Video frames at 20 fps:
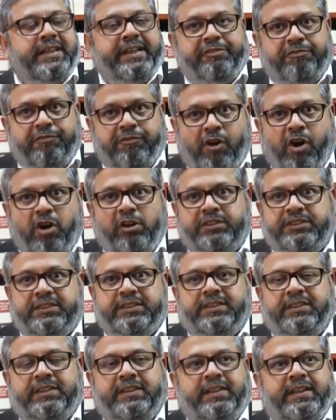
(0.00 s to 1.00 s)
at
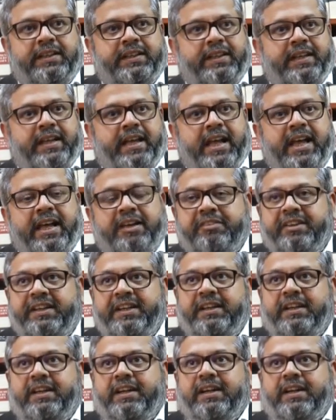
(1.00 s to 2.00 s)
fault,
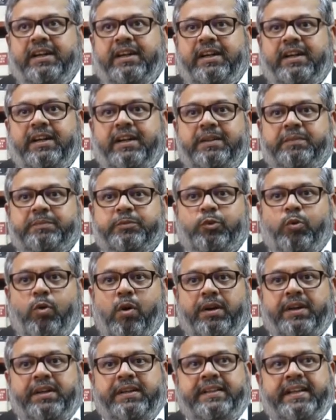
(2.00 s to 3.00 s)
having a
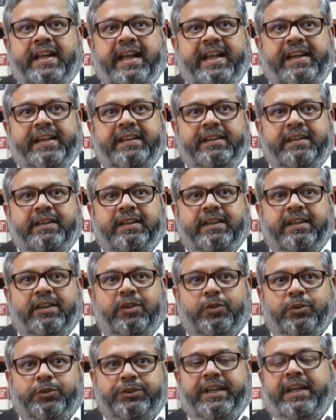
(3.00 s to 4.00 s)
quarantine
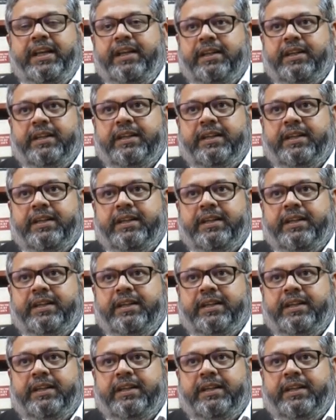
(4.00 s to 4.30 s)
hotel,